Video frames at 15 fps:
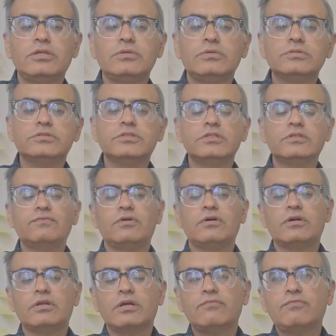use this
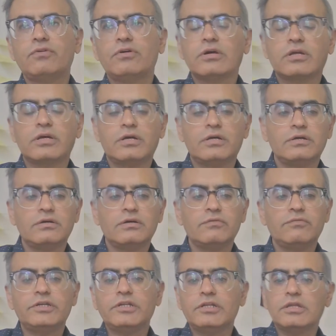for
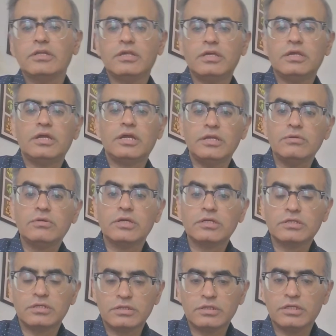veterinary
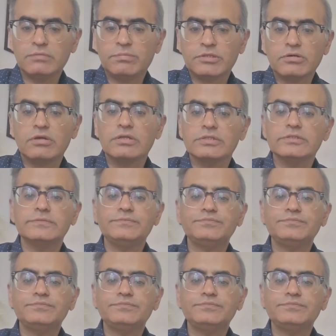education in pathology.